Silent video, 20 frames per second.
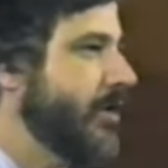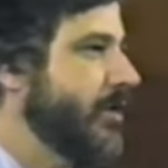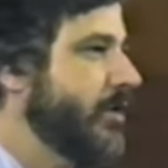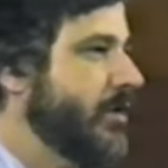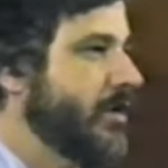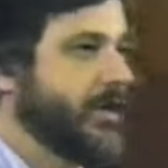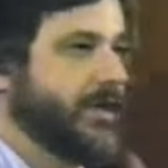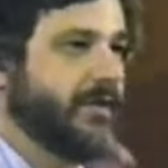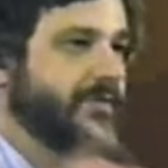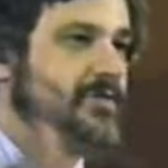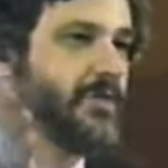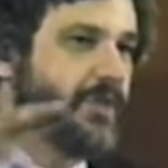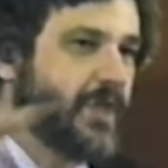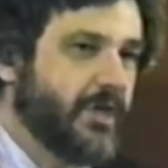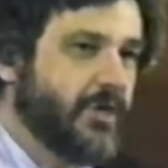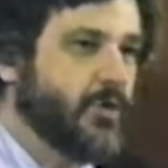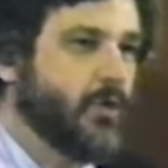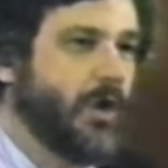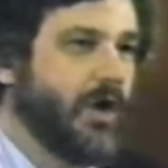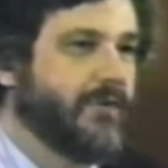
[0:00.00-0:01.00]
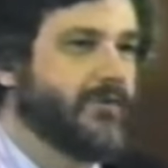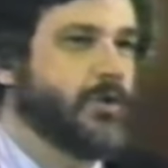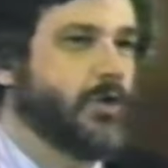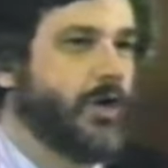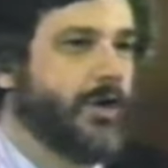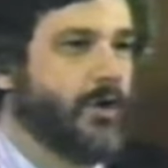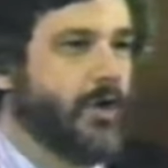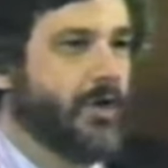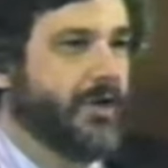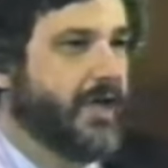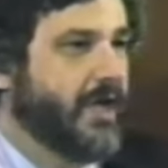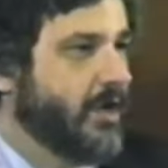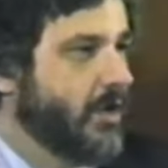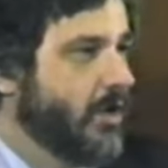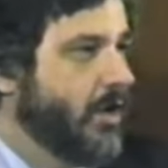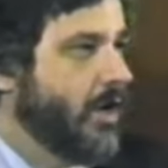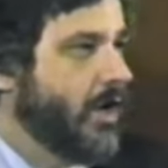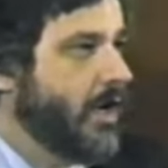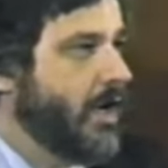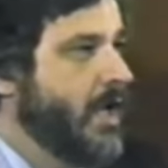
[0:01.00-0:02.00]
coca leaves, and they do off and on all day
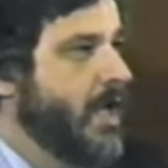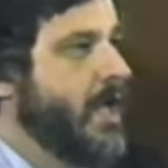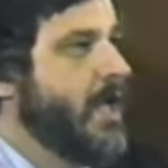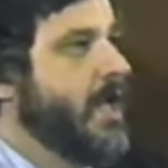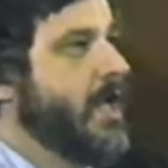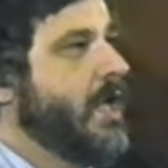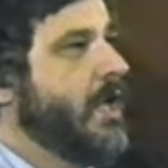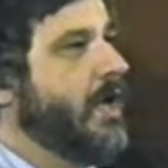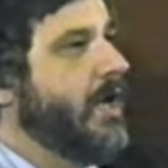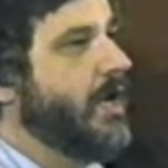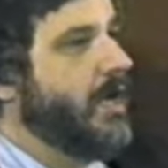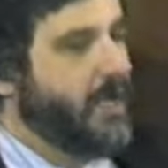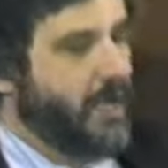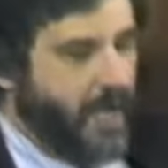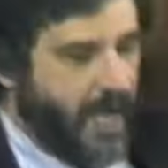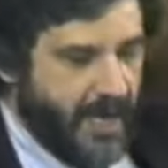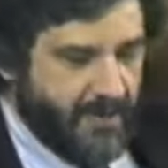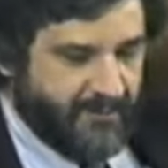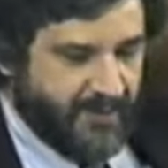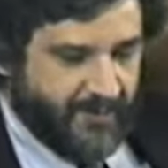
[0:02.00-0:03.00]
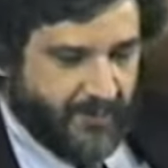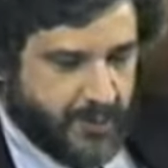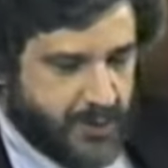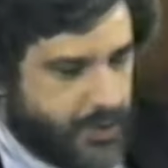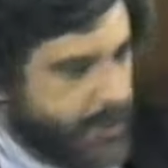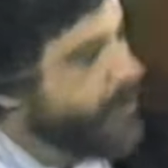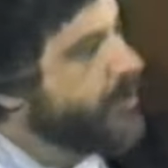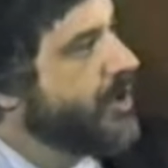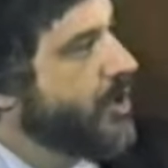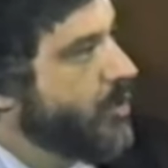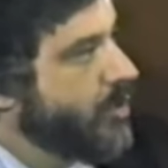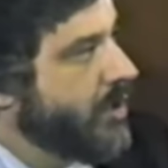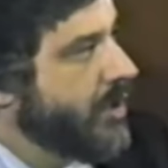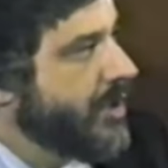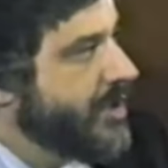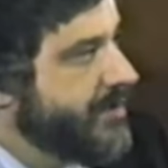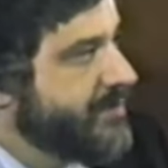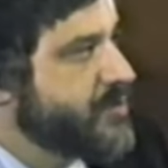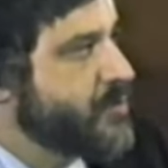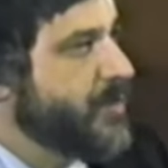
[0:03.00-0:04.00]
long. Uh, I've never chewed coca
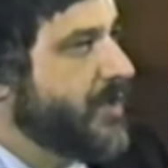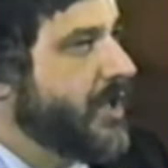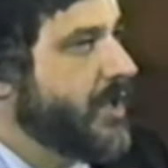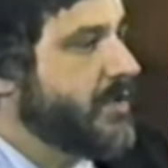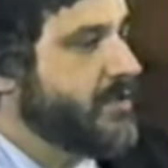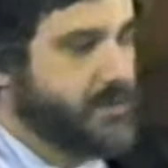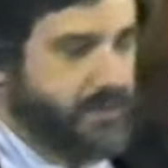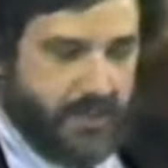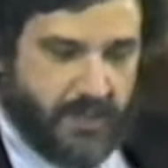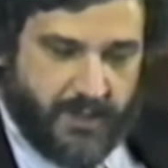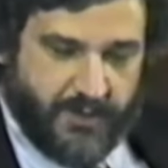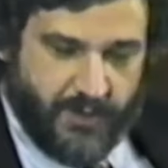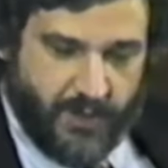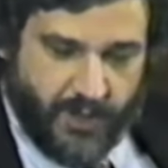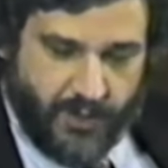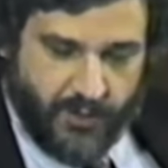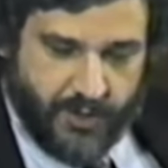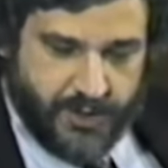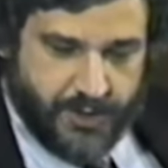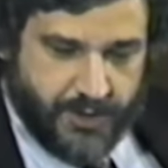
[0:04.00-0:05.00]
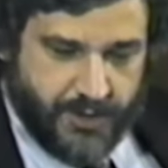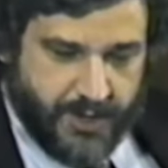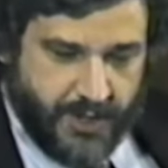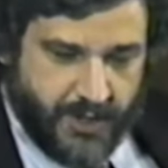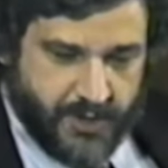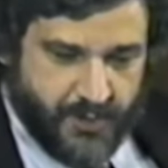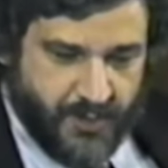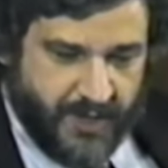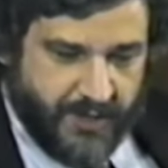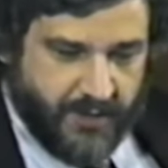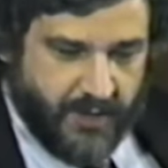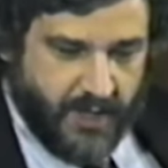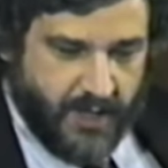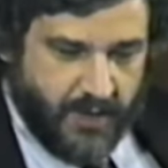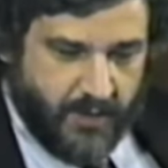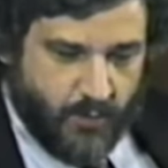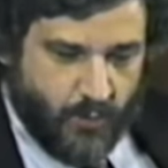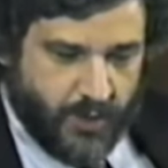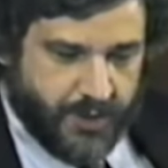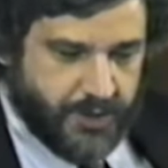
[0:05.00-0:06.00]
leaves, but uh, the literature tells me
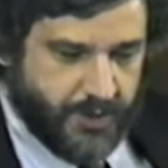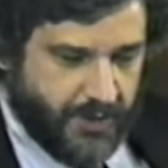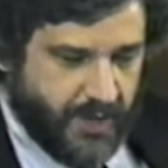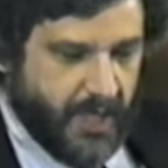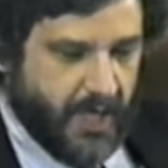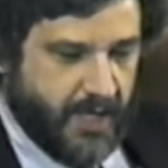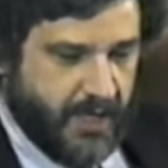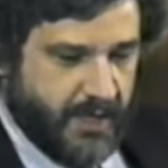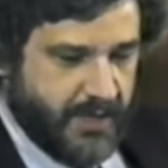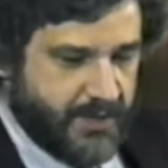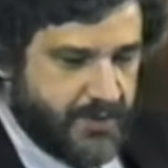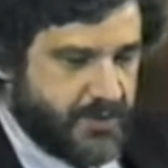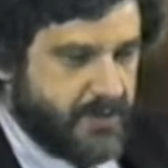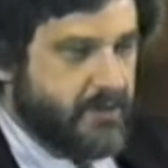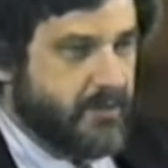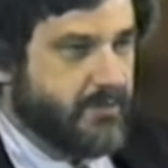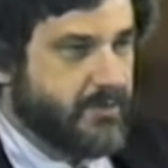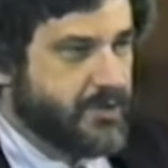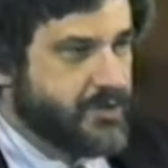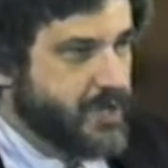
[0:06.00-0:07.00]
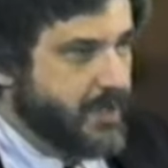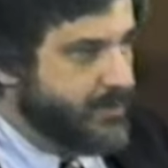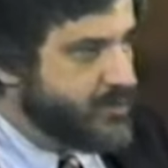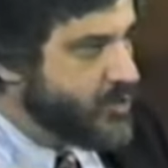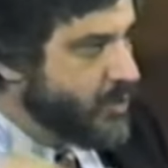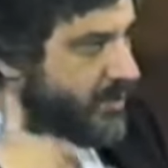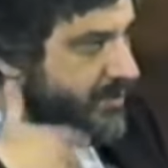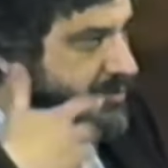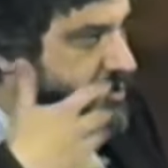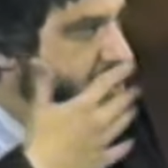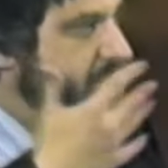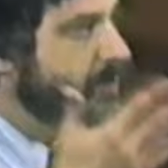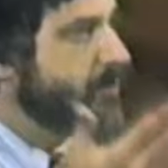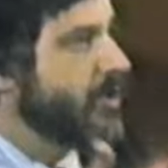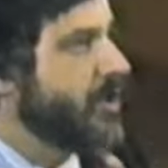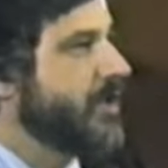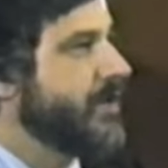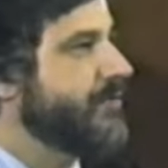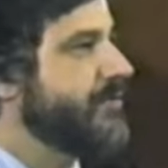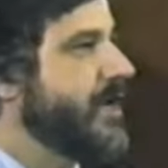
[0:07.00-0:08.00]
that what you get is the same sort of
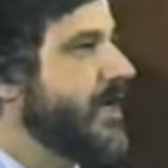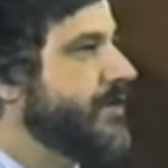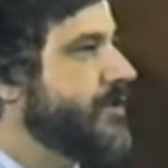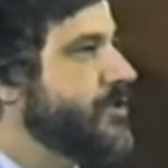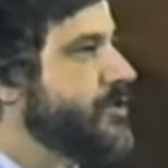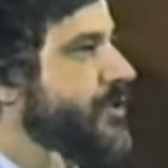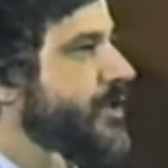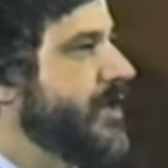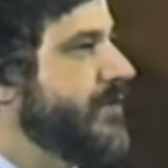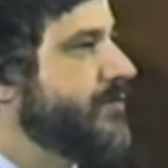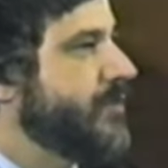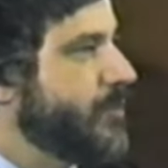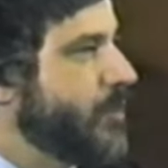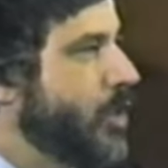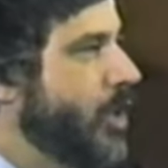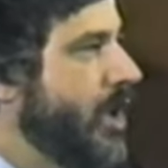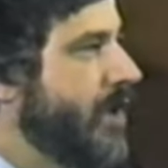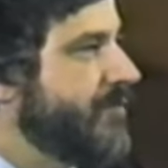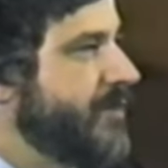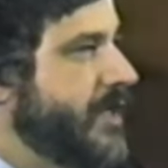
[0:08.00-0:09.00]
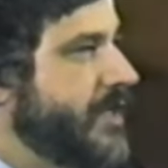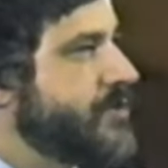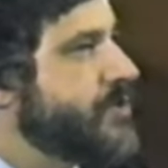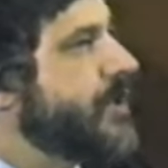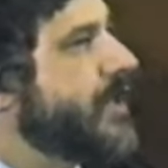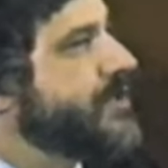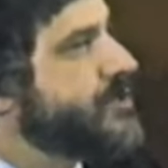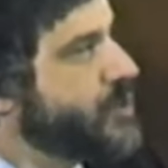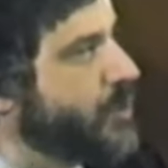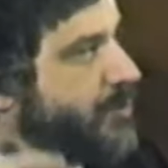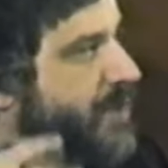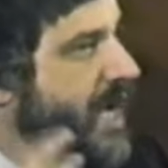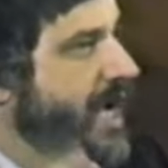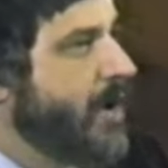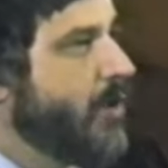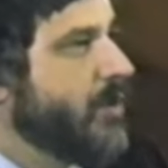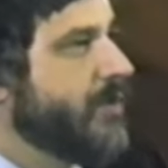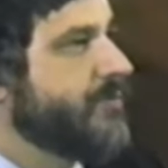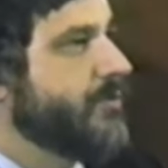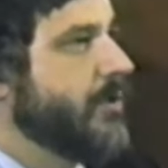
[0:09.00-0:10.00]
stimulant effect that you get from coffee. It's not so
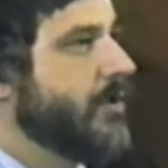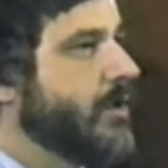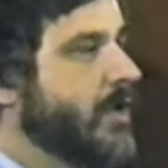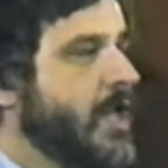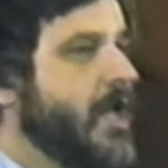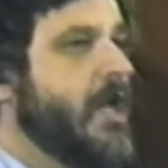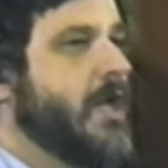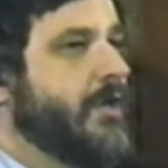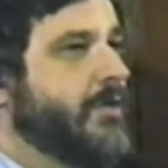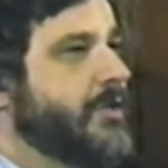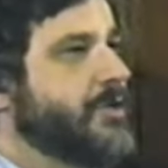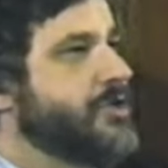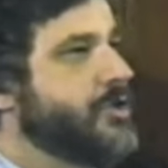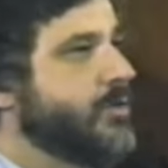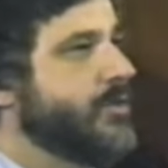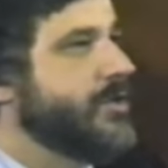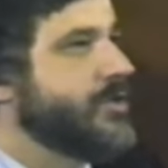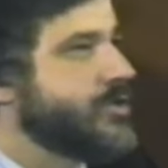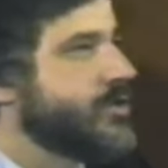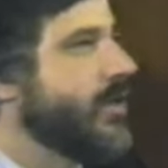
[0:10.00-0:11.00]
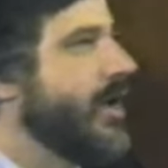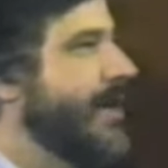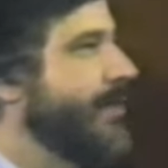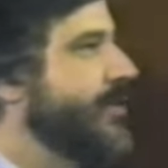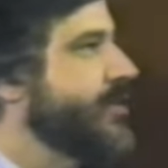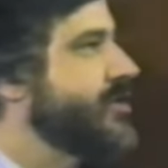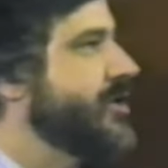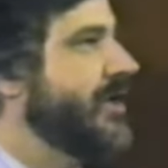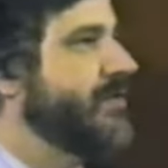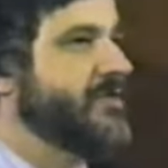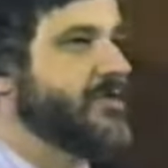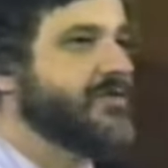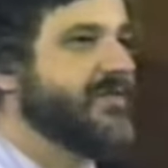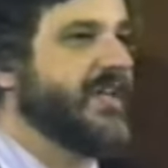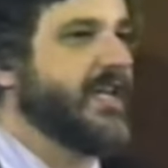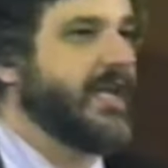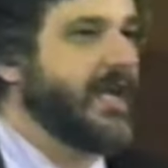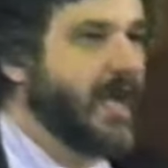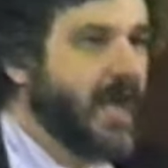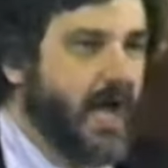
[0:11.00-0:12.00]
powerful that you would describe yourself as
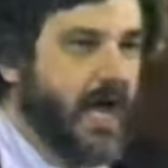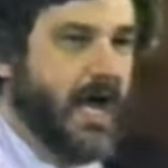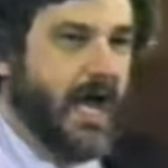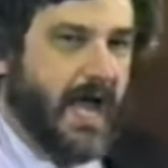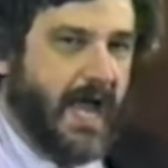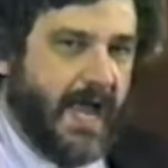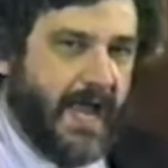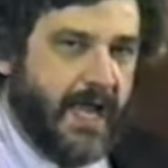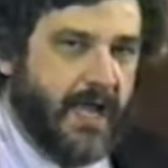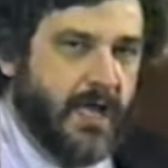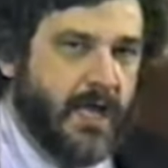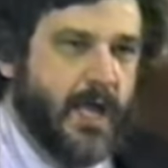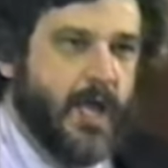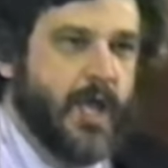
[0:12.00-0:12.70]
feeling high,